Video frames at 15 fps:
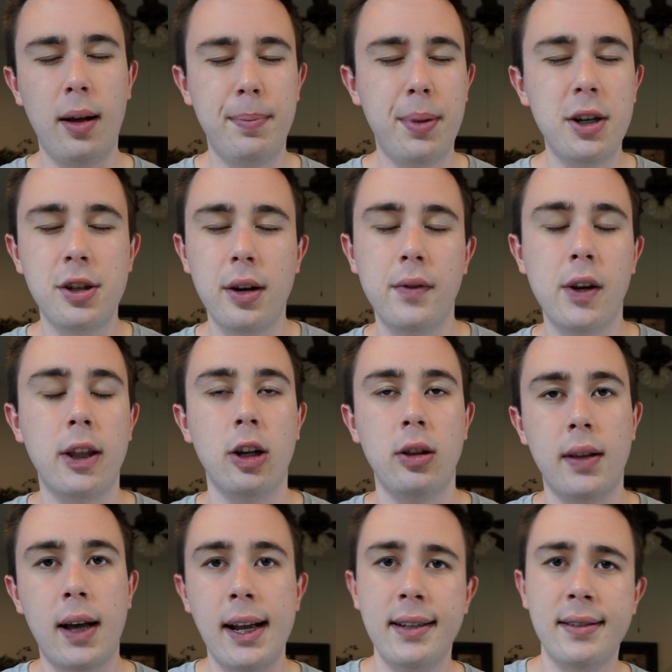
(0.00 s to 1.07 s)
bunch of other
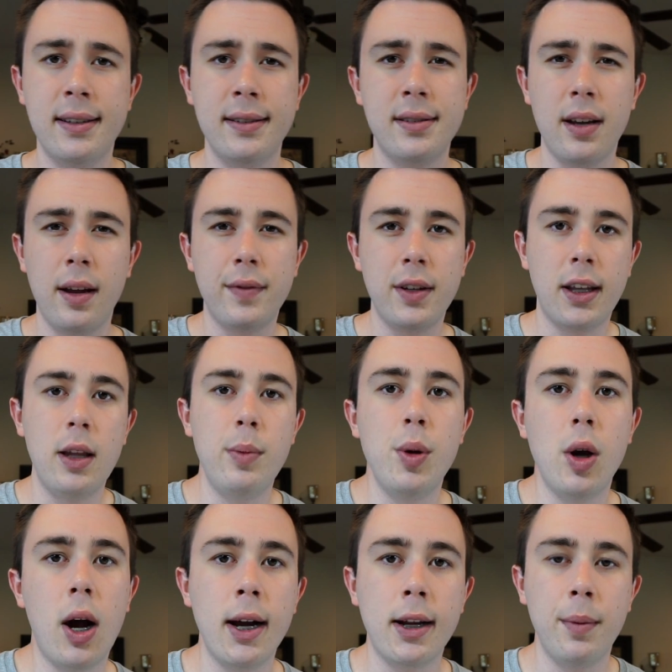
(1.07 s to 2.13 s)
lights and stuff to keep
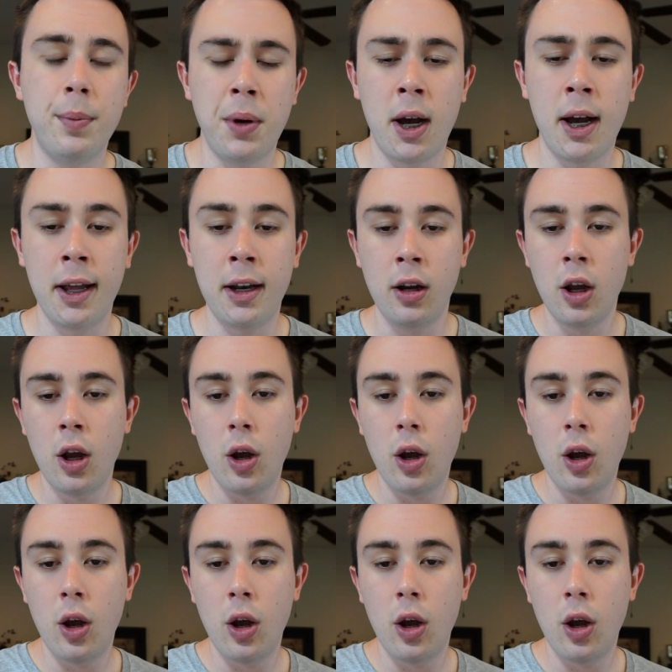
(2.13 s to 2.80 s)
you occupied